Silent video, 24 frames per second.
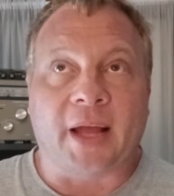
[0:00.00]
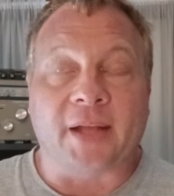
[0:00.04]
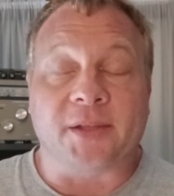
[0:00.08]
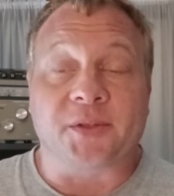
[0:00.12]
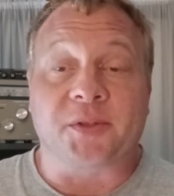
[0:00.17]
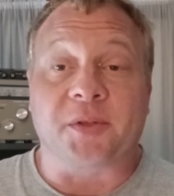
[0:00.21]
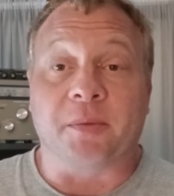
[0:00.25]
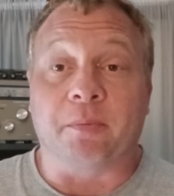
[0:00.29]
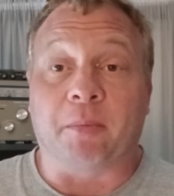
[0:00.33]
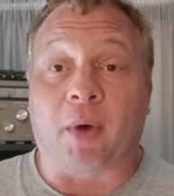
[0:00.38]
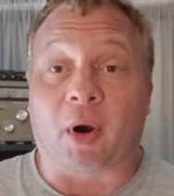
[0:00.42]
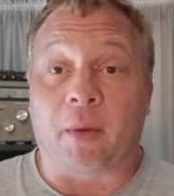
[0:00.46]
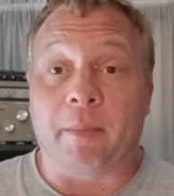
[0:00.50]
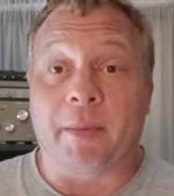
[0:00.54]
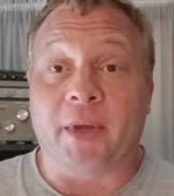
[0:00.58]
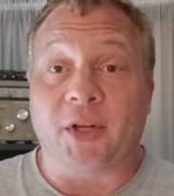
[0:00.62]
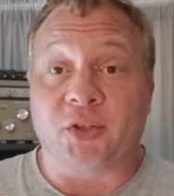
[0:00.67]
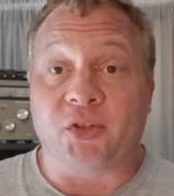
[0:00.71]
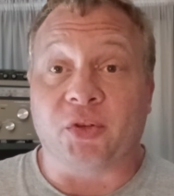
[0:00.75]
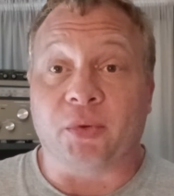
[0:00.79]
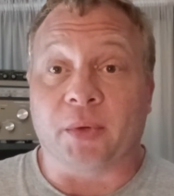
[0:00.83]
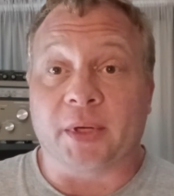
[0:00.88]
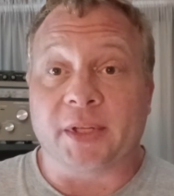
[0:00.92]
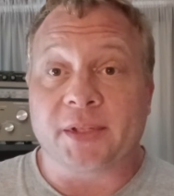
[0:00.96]
had some
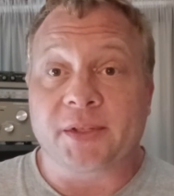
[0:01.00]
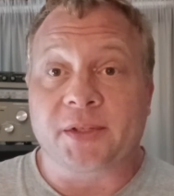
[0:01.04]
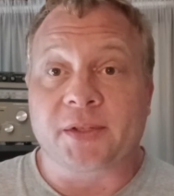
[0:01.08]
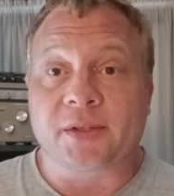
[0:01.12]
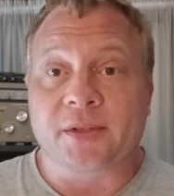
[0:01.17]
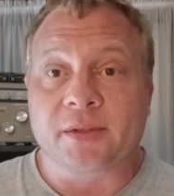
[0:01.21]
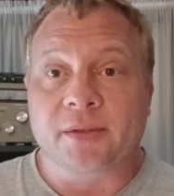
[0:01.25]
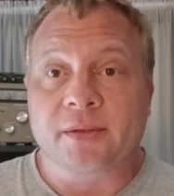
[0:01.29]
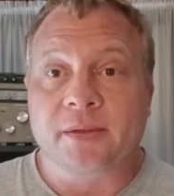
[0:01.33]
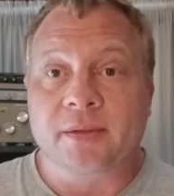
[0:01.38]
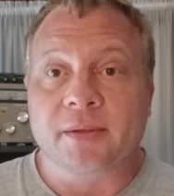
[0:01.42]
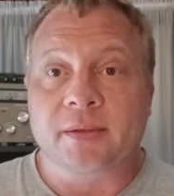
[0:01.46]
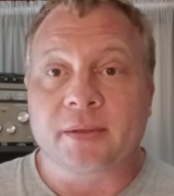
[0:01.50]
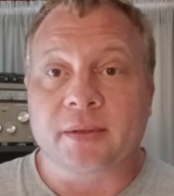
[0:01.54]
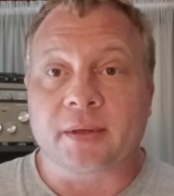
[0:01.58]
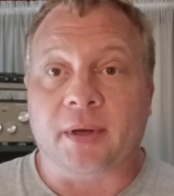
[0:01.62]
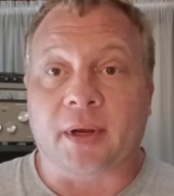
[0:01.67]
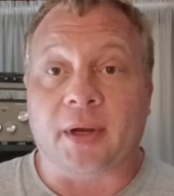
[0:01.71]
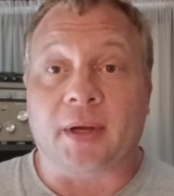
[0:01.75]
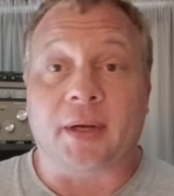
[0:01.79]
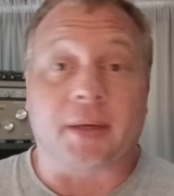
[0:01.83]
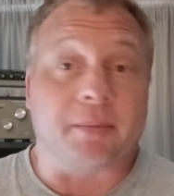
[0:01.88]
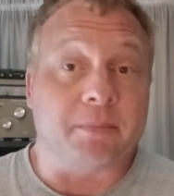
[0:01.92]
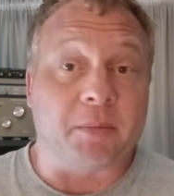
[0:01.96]
barbiturates,
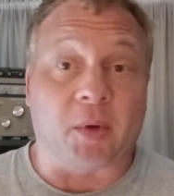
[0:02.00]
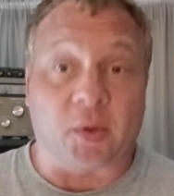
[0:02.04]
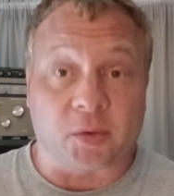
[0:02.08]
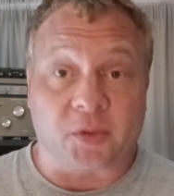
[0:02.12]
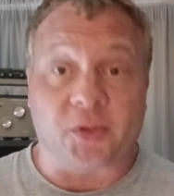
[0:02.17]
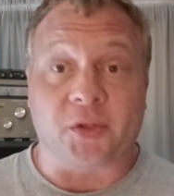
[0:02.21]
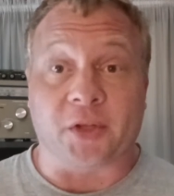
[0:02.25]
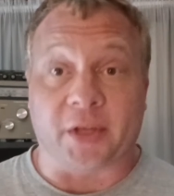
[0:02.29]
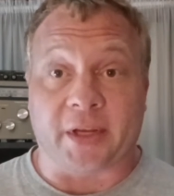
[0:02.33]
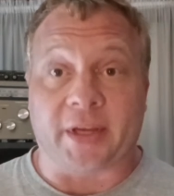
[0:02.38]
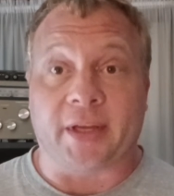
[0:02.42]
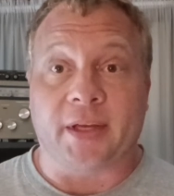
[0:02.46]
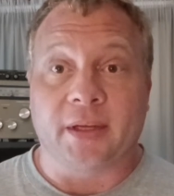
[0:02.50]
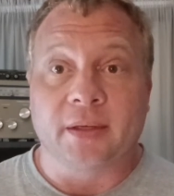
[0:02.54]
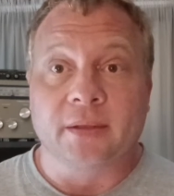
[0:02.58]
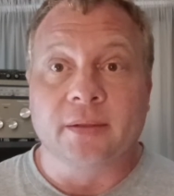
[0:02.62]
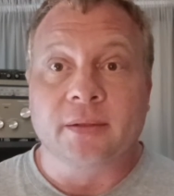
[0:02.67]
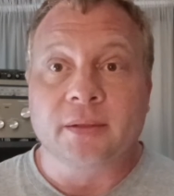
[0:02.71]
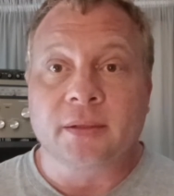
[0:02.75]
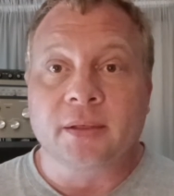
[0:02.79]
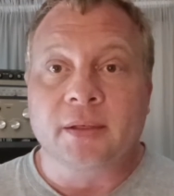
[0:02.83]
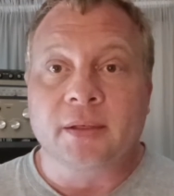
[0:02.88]
mostly